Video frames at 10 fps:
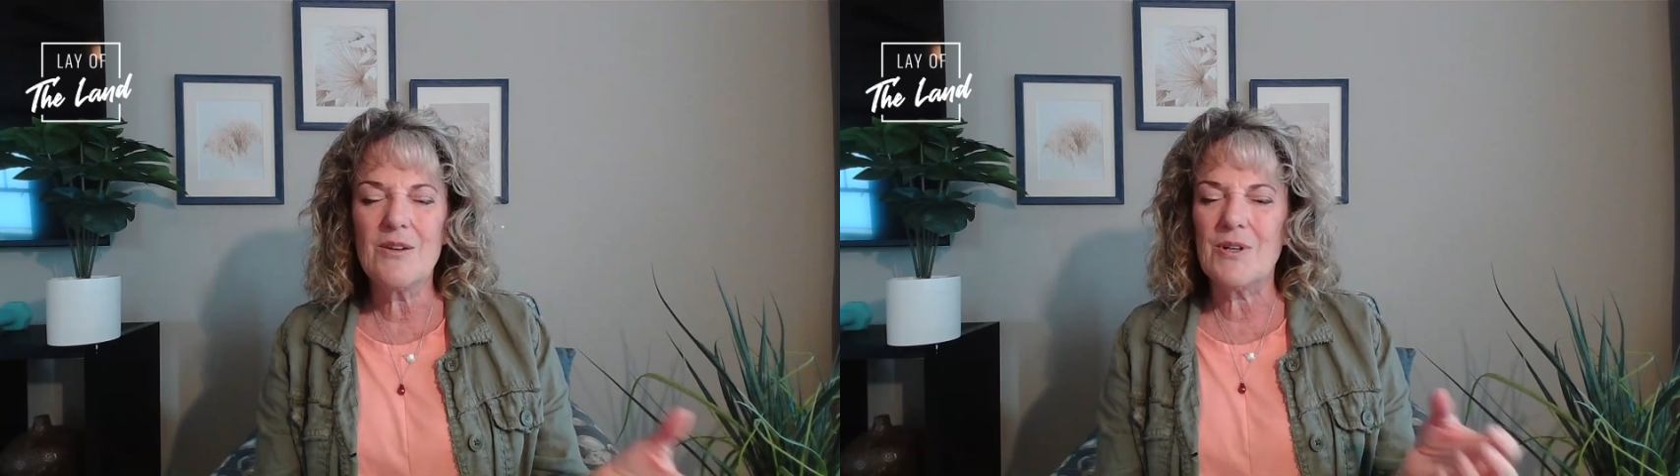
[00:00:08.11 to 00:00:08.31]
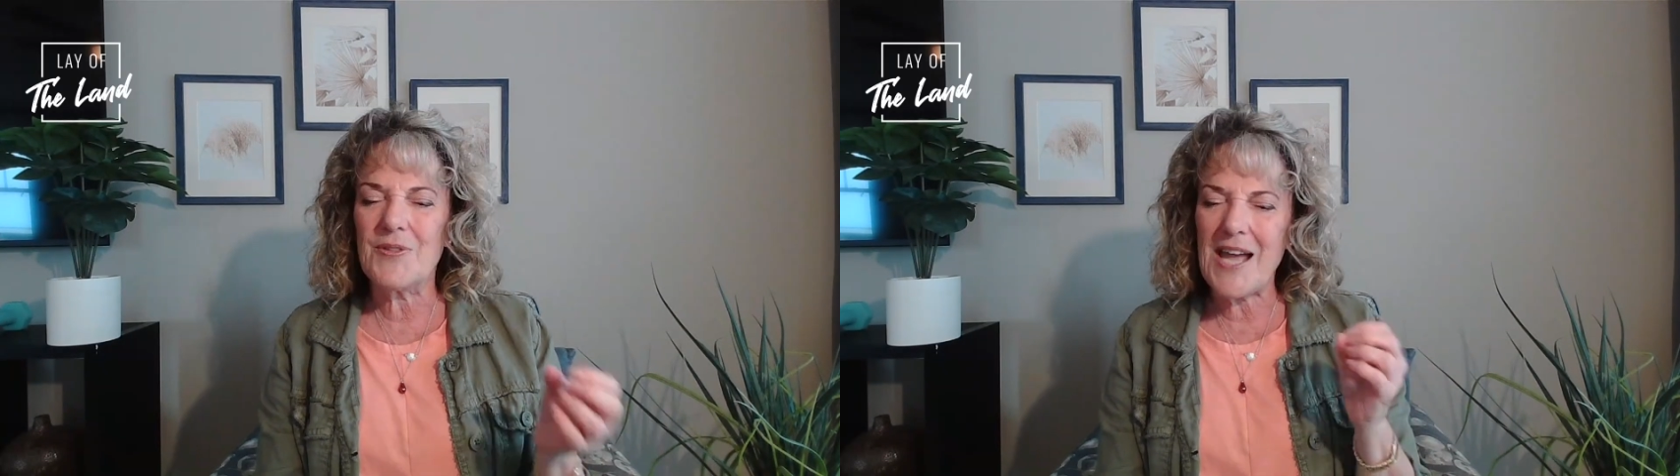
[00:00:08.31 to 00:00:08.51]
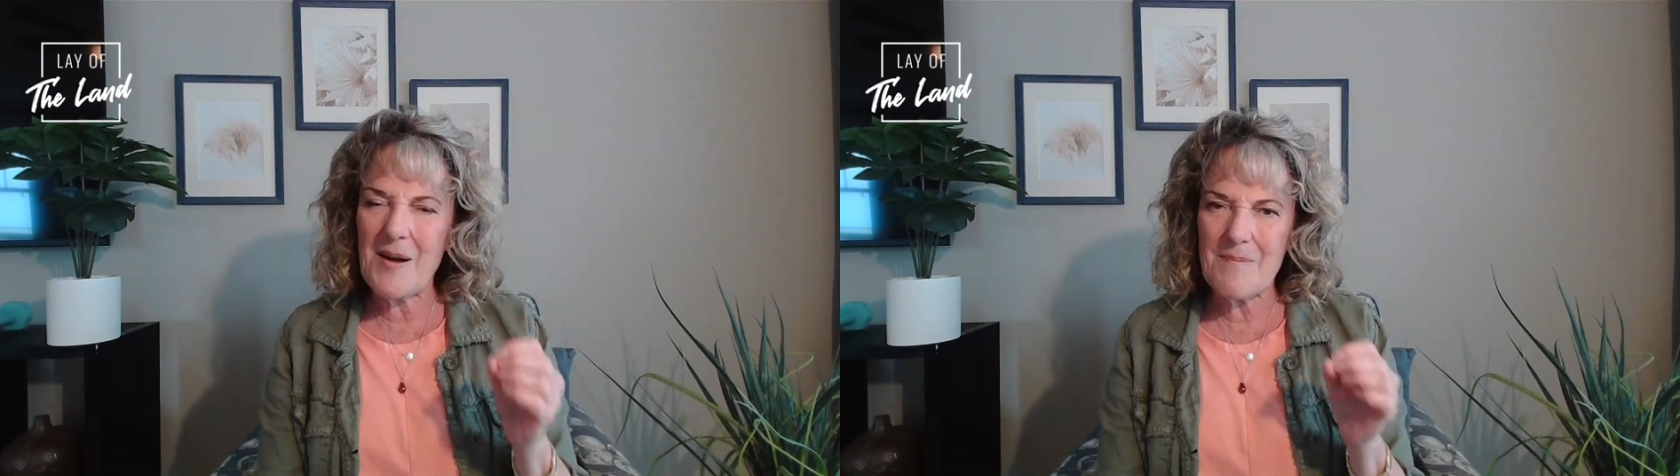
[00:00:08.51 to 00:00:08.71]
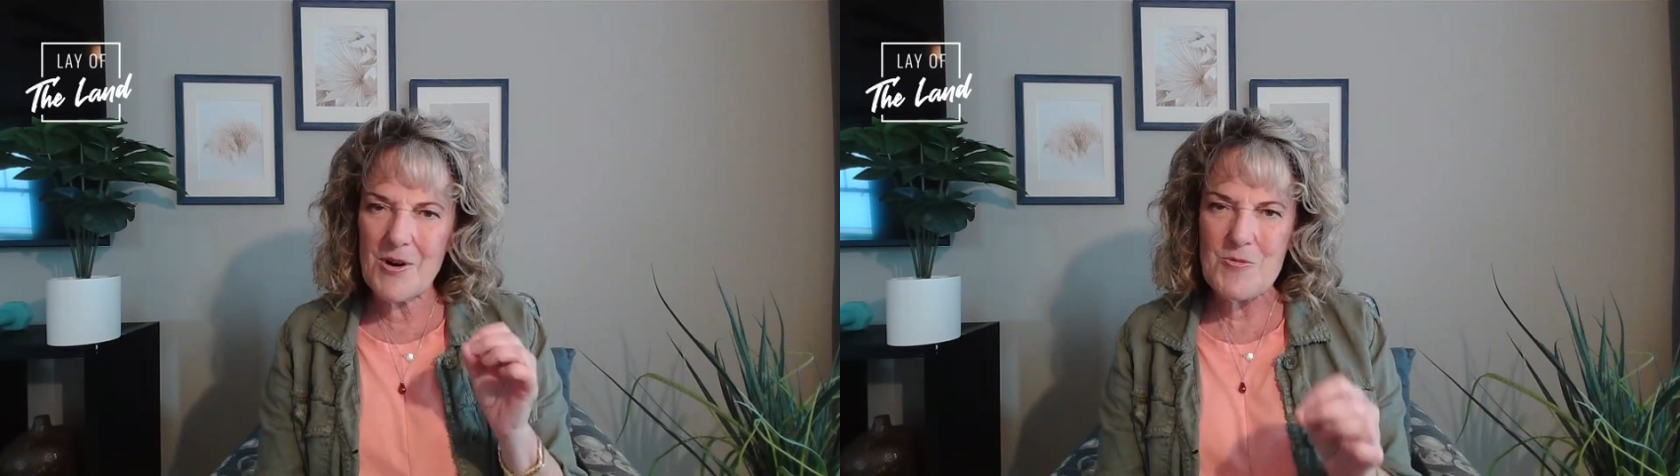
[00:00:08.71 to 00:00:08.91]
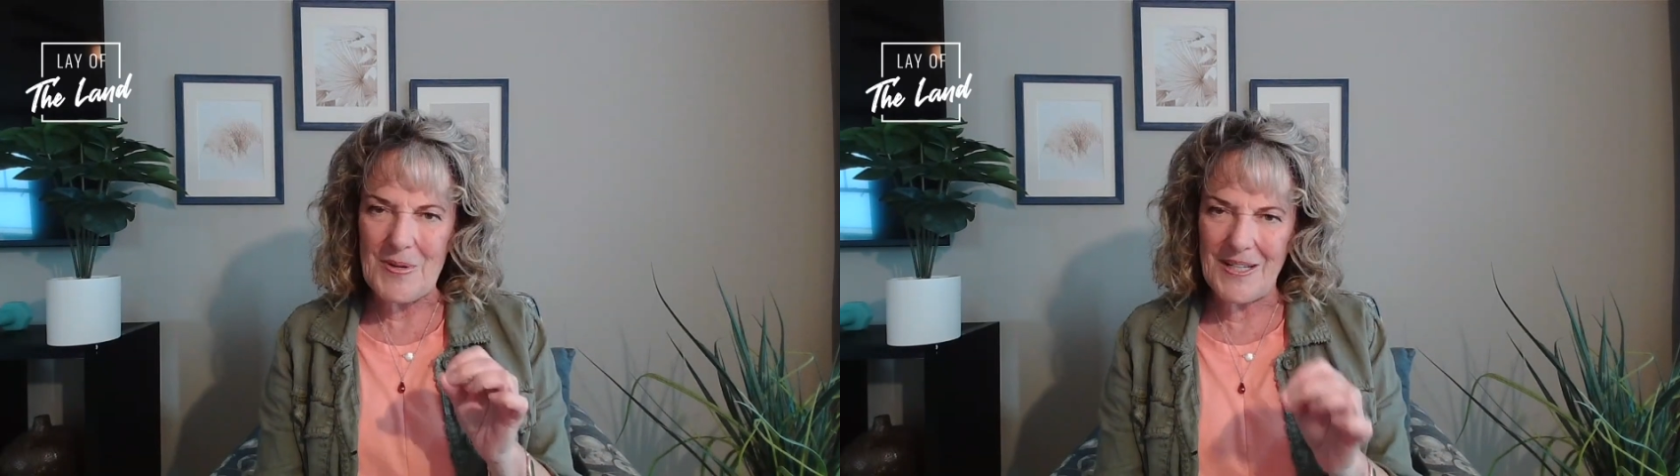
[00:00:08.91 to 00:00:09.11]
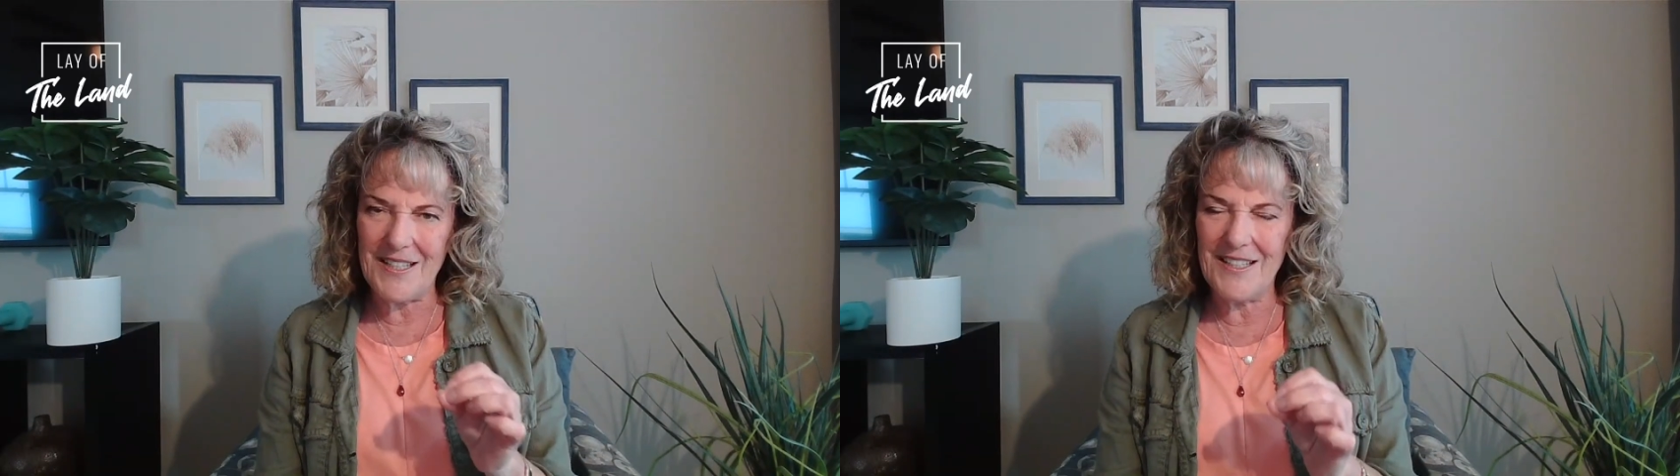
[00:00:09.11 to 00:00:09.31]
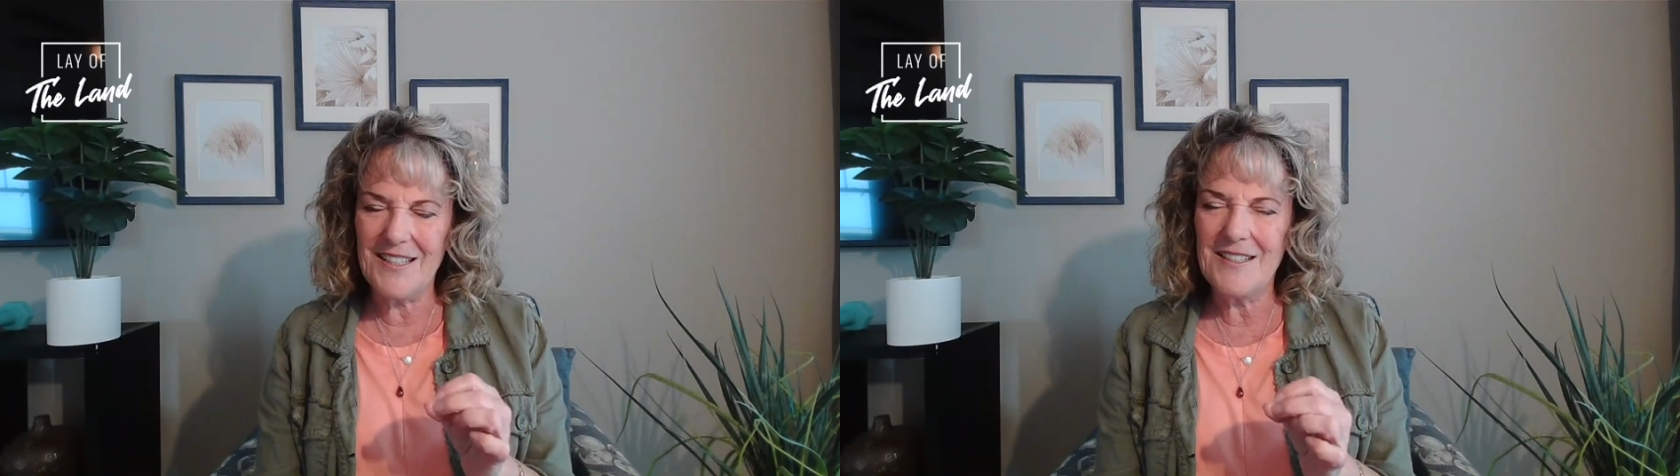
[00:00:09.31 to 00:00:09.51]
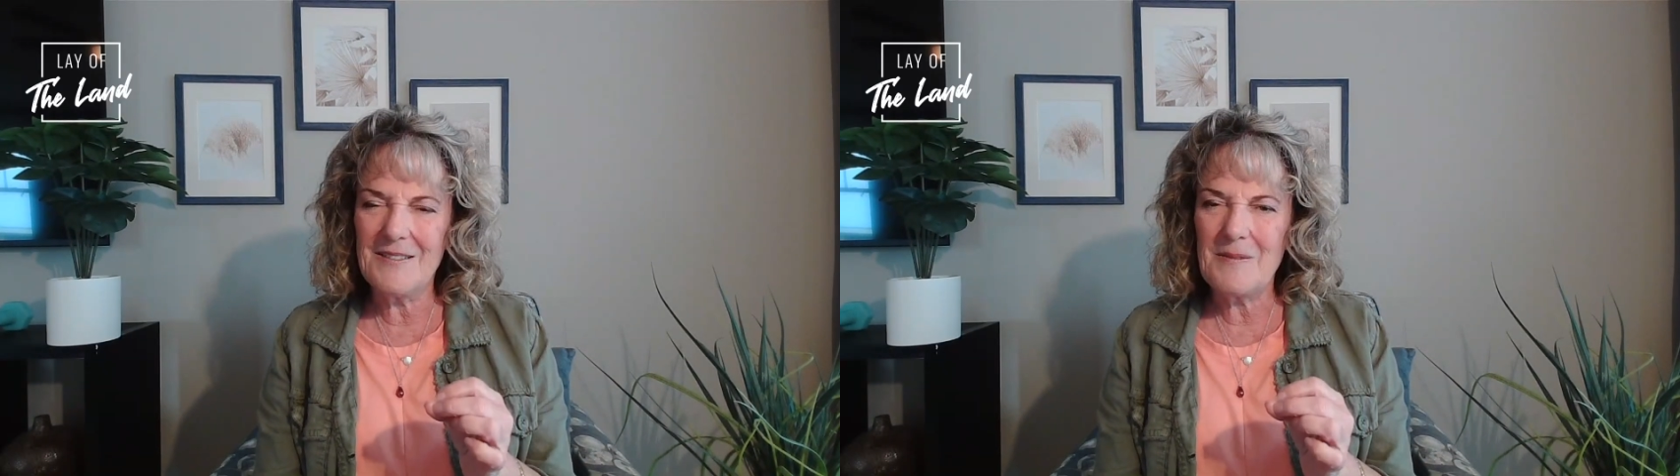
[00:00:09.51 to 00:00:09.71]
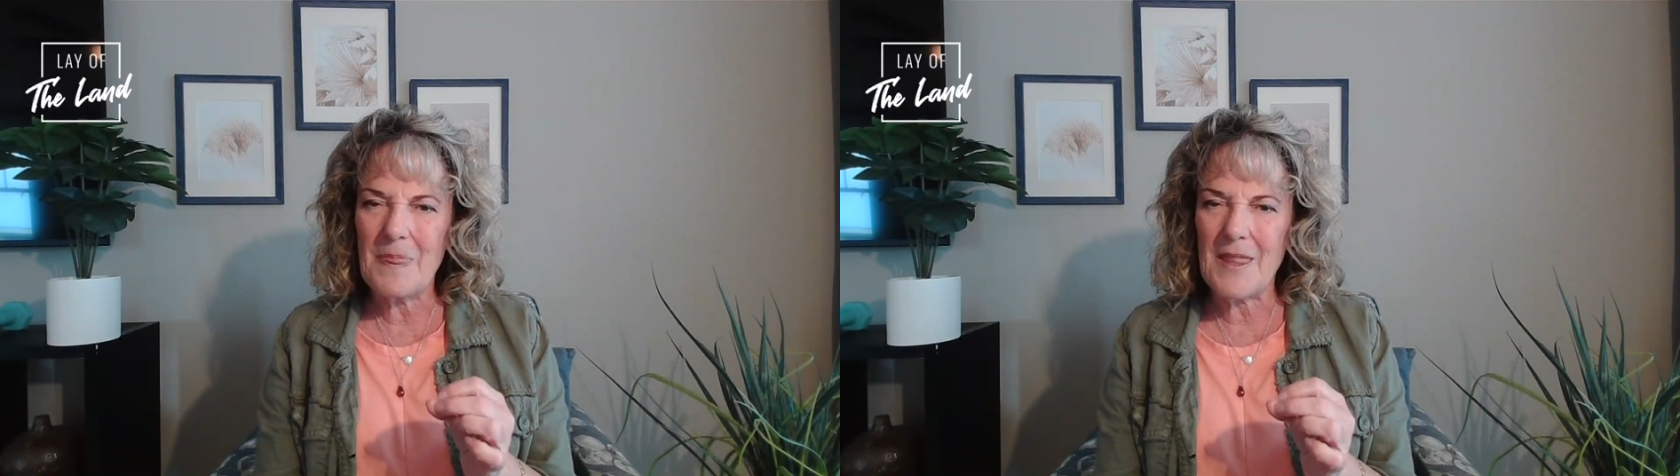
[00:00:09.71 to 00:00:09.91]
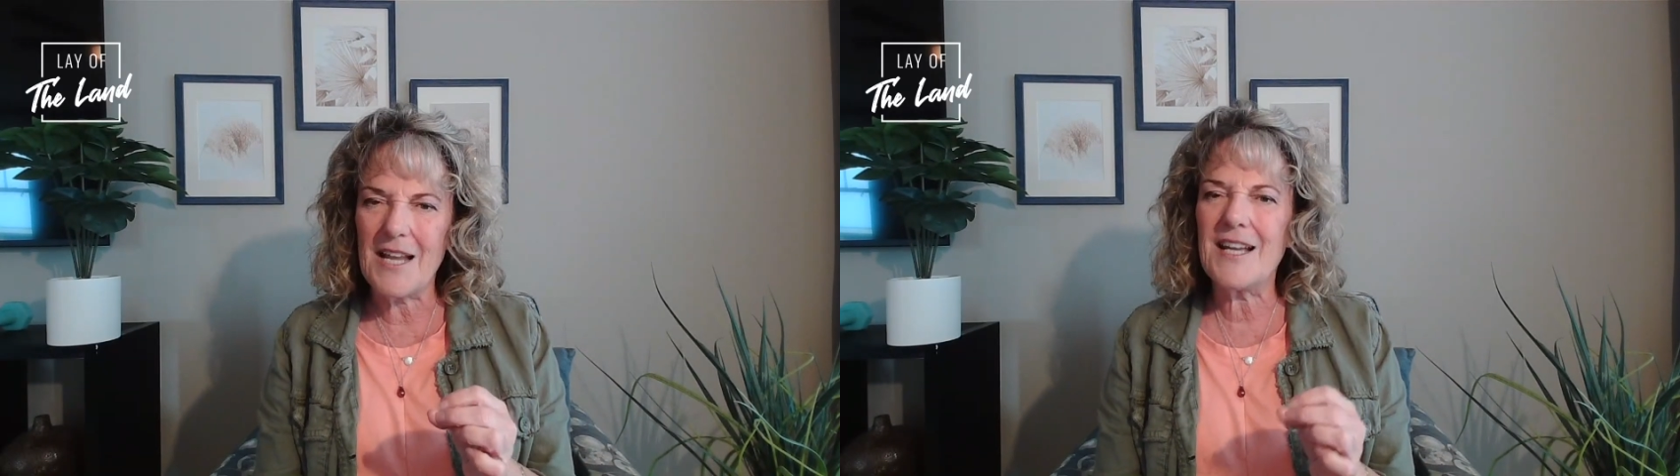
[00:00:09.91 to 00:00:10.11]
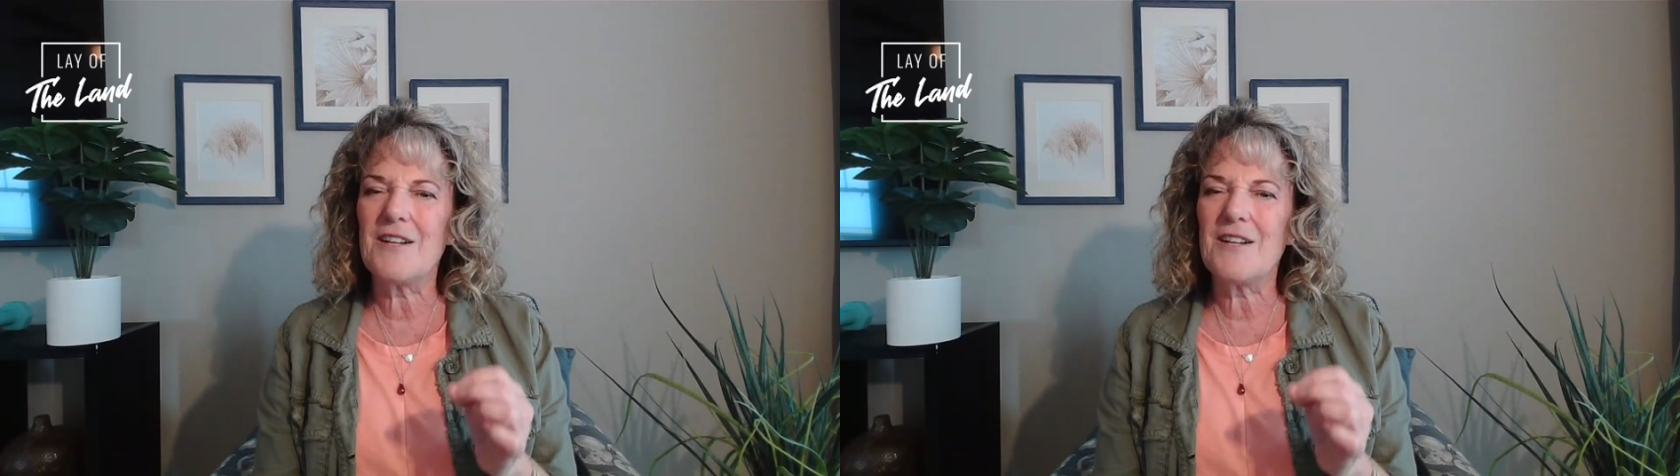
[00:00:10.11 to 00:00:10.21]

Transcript: Well, at that moment, I